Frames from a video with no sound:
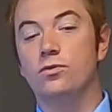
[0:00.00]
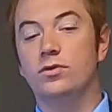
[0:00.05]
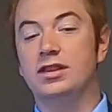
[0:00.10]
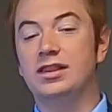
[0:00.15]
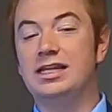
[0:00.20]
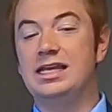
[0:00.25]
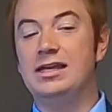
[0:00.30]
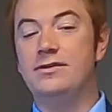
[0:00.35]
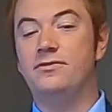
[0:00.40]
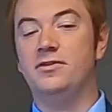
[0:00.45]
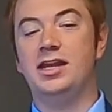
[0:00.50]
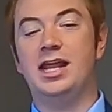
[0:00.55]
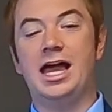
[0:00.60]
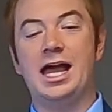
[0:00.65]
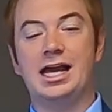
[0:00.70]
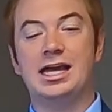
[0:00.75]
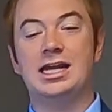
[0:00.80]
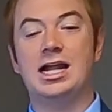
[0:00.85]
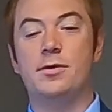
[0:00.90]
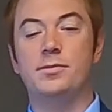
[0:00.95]
Relief, and
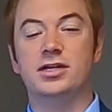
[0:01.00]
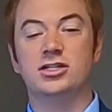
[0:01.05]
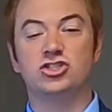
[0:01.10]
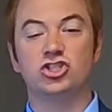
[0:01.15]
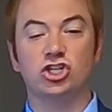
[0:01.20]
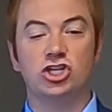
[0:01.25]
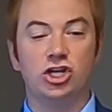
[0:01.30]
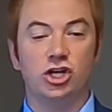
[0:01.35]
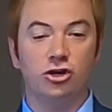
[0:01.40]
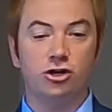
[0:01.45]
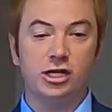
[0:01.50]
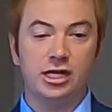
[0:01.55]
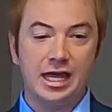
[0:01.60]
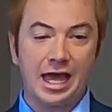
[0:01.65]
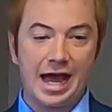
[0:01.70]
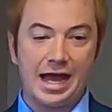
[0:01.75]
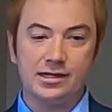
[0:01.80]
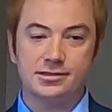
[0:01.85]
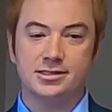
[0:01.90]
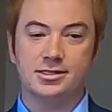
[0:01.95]
Economic
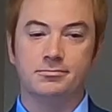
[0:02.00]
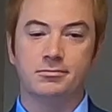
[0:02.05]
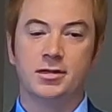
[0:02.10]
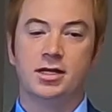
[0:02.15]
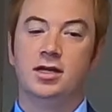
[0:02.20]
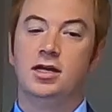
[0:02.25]
Security Act.